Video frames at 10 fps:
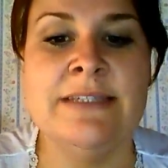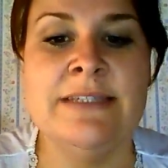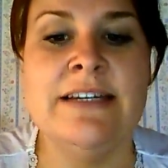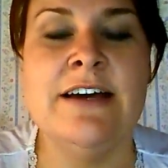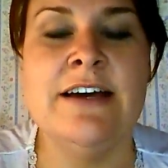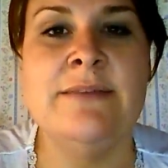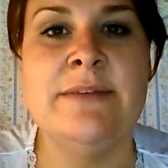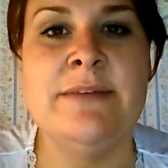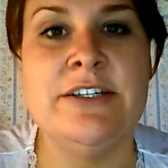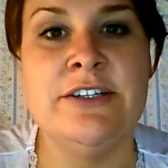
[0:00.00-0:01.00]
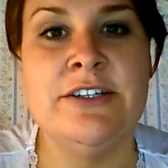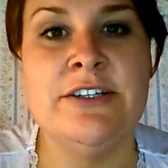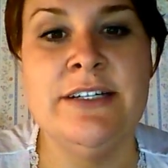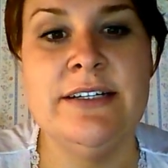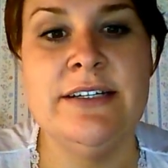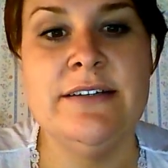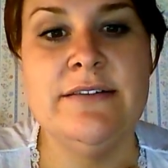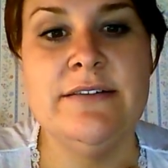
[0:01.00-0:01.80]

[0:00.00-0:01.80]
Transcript: and I'm going to be sure to,